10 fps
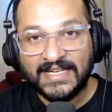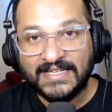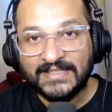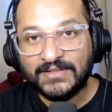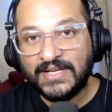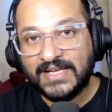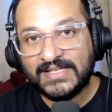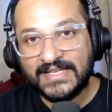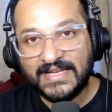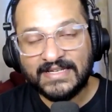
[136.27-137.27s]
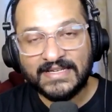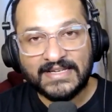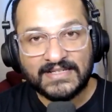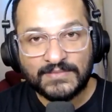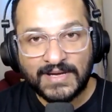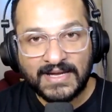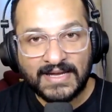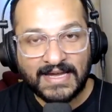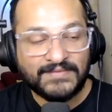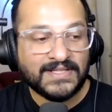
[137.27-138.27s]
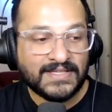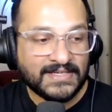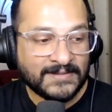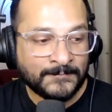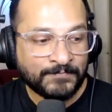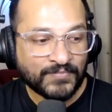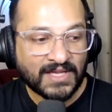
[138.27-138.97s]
in today's day and age where everything,